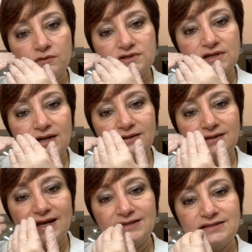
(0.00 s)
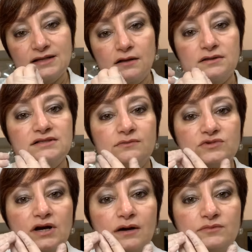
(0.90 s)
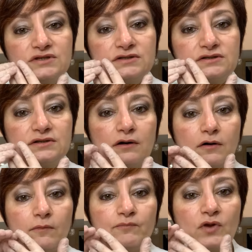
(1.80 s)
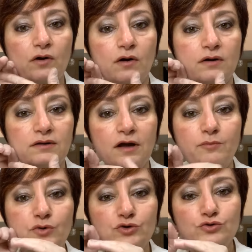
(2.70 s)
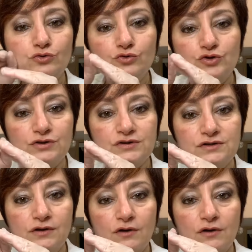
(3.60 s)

dead cells sometimes are like protrusions,